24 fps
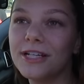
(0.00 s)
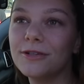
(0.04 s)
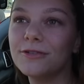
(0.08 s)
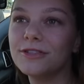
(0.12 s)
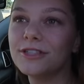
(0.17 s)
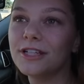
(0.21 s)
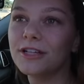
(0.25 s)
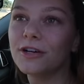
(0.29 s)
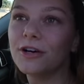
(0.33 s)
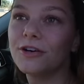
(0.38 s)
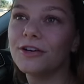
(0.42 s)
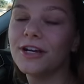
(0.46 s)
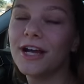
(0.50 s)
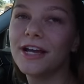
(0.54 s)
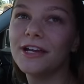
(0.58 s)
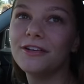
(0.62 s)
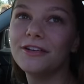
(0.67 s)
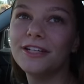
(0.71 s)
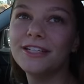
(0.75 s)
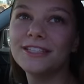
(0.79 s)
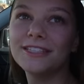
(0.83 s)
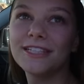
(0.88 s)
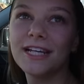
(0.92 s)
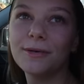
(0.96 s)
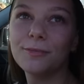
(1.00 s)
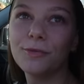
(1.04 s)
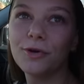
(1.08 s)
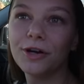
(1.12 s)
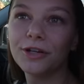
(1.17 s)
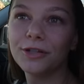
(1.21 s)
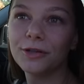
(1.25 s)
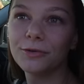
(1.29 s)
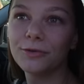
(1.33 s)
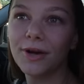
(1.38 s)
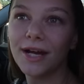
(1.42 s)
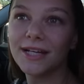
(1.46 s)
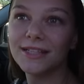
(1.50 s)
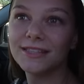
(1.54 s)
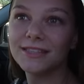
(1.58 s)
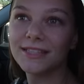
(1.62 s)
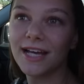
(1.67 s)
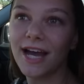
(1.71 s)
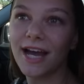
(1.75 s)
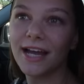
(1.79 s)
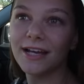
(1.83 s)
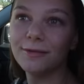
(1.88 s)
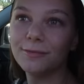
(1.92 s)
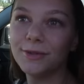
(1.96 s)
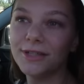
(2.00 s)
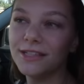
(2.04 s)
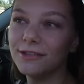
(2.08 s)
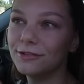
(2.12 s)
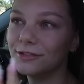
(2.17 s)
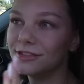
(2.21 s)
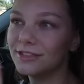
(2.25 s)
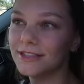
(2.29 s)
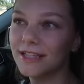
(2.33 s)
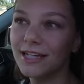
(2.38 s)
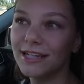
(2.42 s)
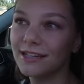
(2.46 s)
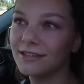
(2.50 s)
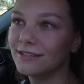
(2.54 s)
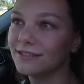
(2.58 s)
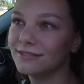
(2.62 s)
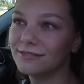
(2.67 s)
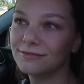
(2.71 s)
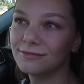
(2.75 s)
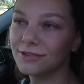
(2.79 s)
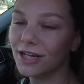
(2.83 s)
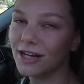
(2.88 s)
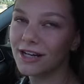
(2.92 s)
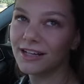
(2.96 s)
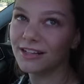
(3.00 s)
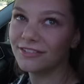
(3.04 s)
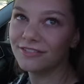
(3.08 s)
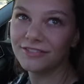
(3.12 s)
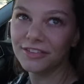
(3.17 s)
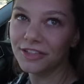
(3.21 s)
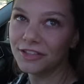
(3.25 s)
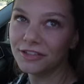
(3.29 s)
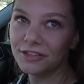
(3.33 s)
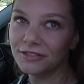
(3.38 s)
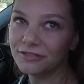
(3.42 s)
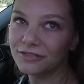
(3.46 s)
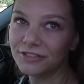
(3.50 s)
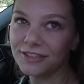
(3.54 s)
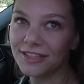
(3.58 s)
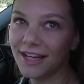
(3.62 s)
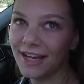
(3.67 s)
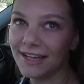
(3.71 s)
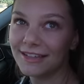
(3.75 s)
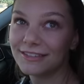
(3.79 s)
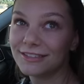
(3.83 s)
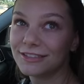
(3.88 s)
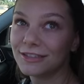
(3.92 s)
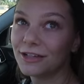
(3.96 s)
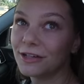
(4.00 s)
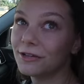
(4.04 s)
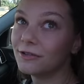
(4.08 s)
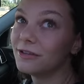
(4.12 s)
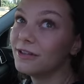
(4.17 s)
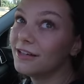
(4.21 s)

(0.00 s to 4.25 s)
He was like, "Oh yeah, you need to stay more on the right side," but he was like, "I'm not gonna fail you for that." So